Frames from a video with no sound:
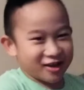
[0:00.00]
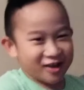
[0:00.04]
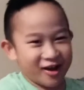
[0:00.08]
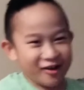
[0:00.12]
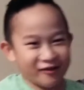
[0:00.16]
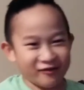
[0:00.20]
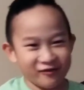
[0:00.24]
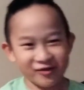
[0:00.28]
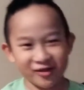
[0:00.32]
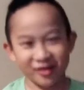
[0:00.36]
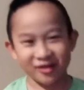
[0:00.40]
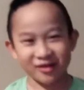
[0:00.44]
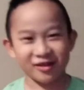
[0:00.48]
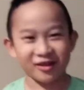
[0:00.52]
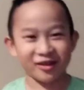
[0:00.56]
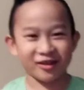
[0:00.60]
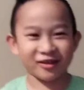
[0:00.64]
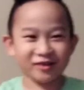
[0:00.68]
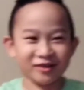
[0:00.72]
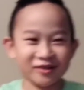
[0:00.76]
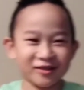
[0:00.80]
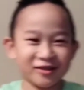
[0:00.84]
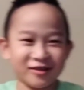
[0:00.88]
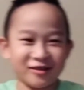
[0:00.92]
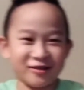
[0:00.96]
everything
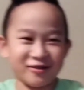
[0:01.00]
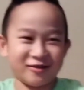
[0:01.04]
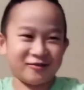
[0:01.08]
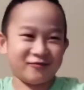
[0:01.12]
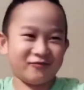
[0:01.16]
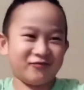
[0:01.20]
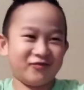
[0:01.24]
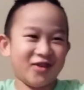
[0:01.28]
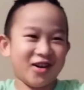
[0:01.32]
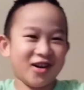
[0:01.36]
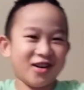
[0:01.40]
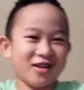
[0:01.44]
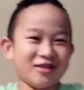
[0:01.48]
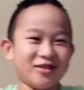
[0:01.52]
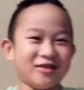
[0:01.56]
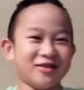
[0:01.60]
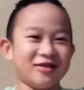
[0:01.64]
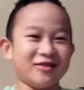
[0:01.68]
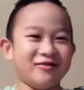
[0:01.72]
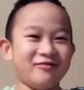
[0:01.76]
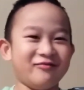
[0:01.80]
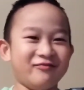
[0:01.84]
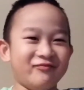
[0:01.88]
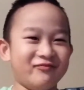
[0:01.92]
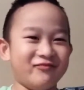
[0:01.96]
in this pie
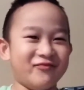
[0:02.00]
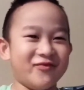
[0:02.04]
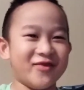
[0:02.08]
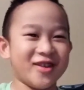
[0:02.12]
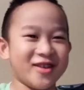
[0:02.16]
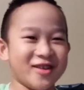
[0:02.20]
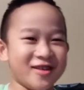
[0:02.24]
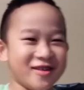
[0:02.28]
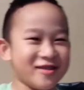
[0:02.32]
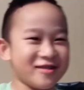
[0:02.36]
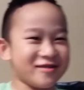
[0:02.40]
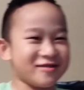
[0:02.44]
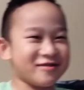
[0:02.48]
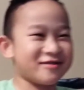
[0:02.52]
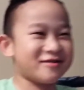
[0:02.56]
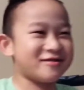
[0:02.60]
is big.